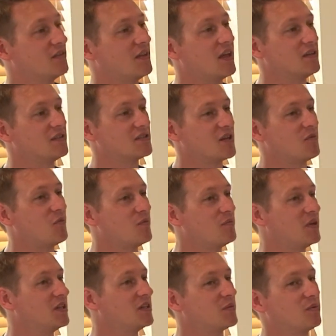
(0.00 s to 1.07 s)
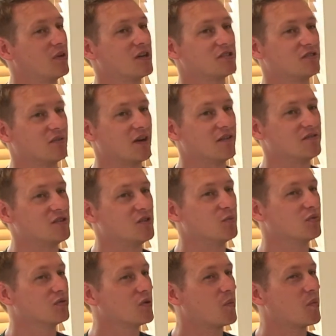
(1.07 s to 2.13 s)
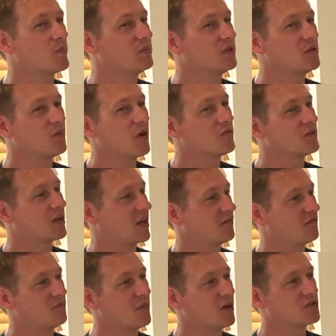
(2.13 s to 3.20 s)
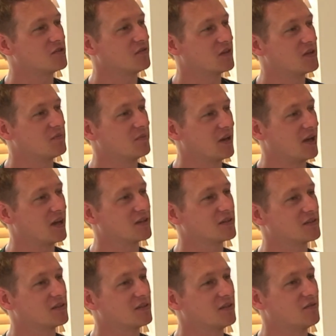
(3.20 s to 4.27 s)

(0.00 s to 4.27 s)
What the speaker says: then someone being depressed around you probably won't have much of an impact.